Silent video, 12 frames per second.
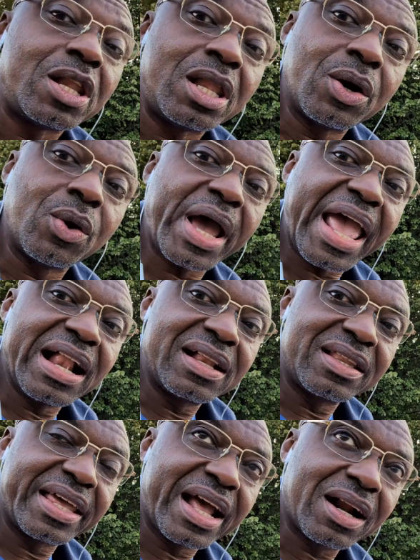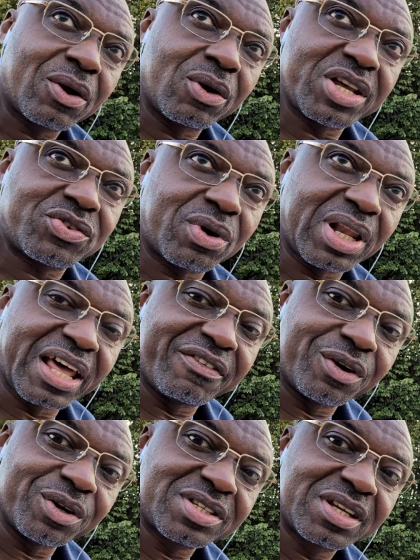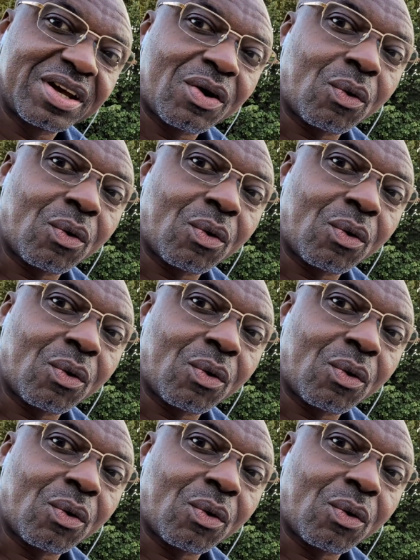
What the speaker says: low LDL cholesterol levels,